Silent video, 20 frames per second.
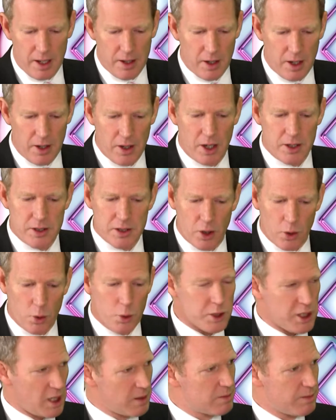uh,
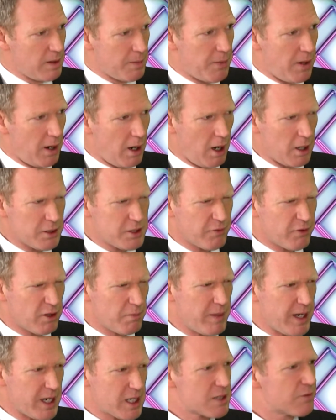all seem to be part of the
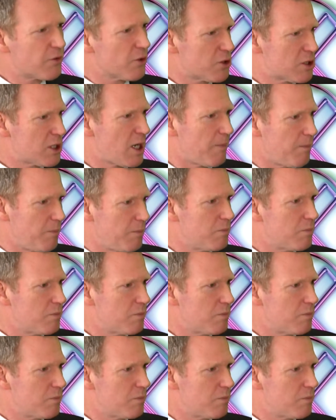mix for some